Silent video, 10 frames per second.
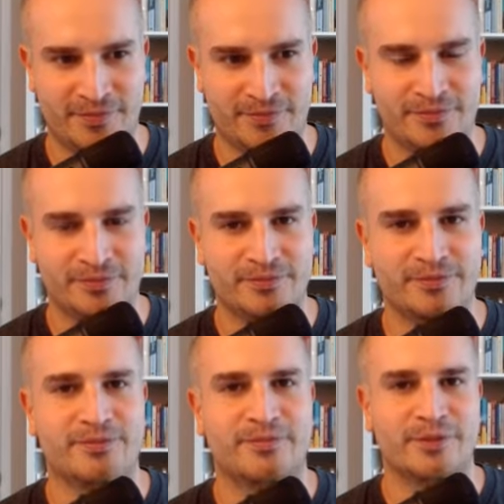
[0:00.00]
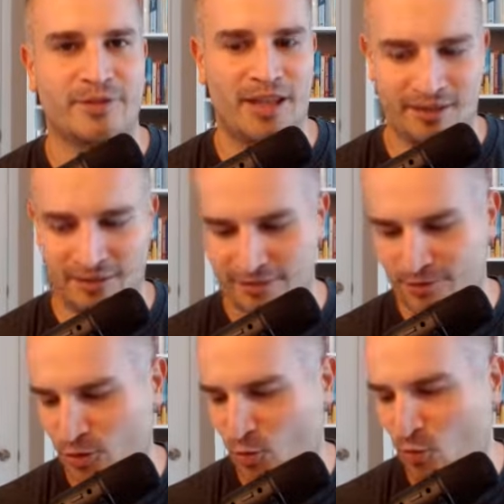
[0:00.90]
Yes. Okay.
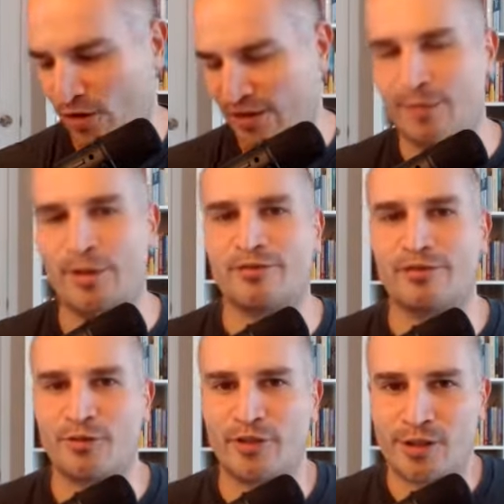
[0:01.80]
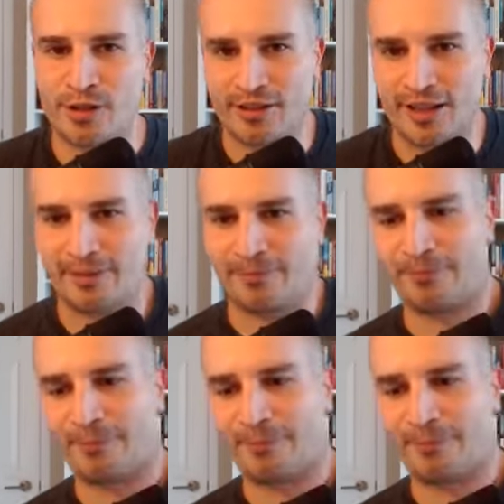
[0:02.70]
So what's coming up for you when I share that?